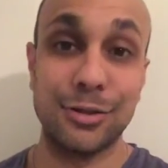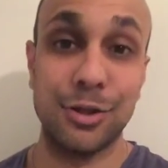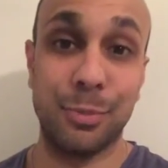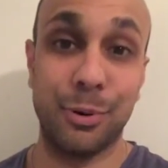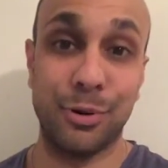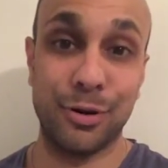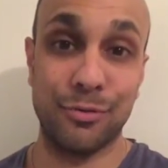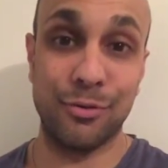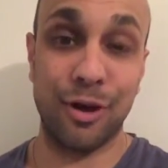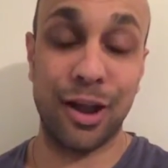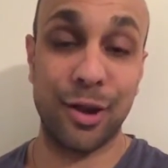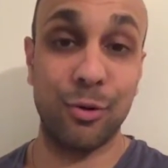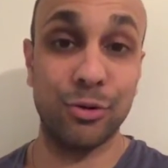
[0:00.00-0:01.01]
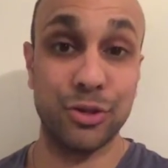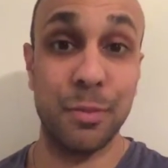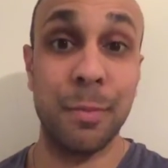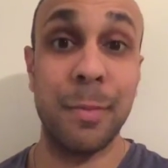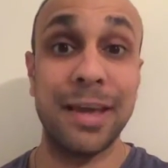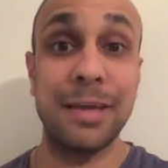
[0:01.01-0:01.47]
to put it right or to
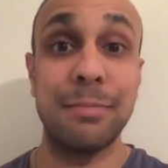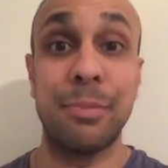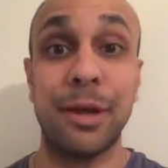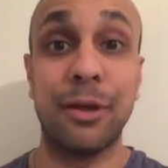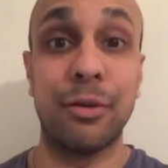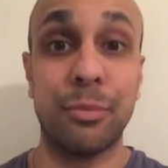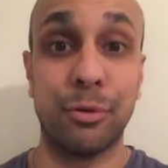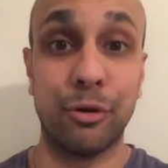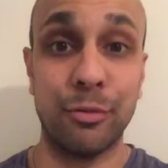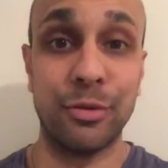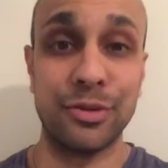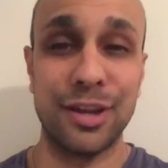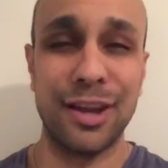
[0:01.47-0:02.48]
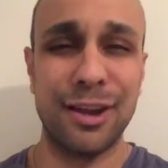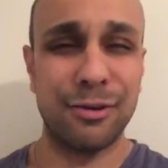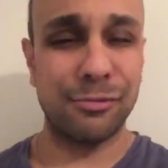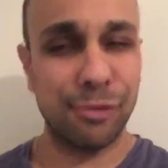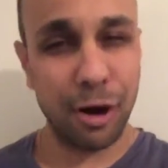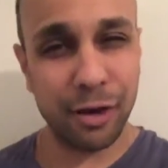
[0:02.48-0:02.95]
make bigger improvements,
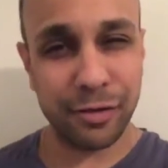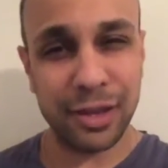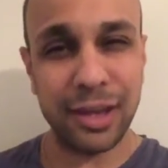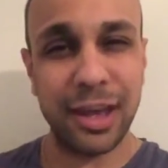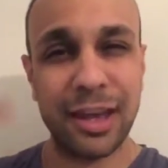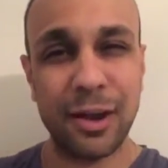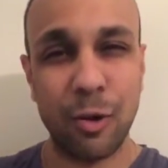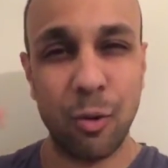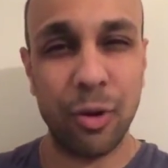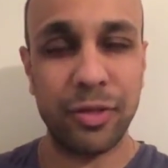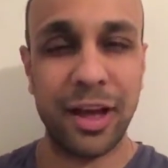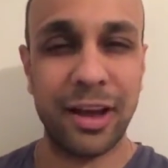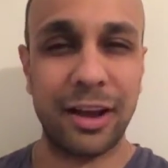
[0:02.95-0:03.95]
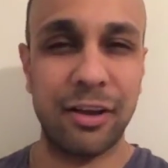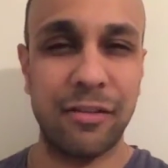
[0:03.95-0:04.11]
rather than getting caught in that